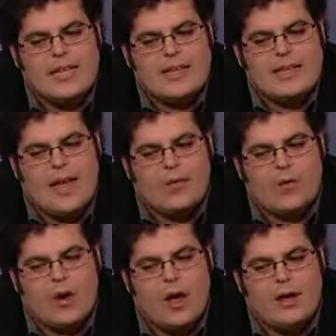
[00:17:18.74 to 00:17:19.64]
that
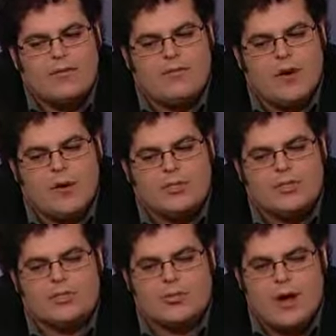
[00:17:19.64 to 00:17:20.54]
we're on a very
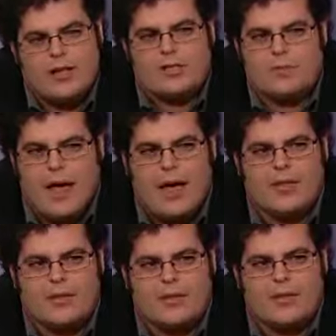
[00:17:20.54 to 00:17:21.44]
strange
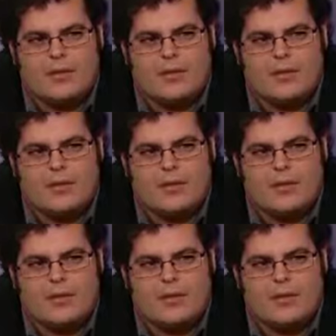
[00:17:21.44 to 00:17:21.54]
path